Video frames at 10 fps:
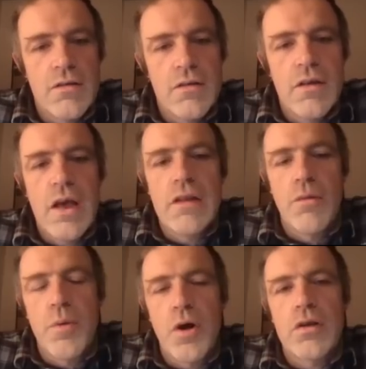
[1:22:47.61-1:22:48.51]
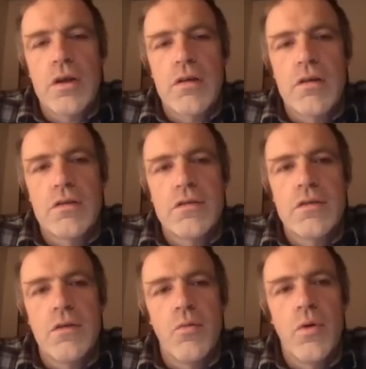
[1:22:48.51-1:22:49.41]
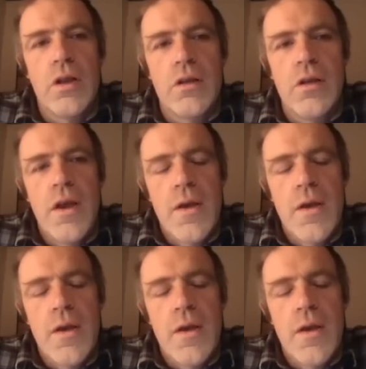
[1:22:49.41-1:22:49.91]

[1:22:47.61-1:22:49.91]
then the particles will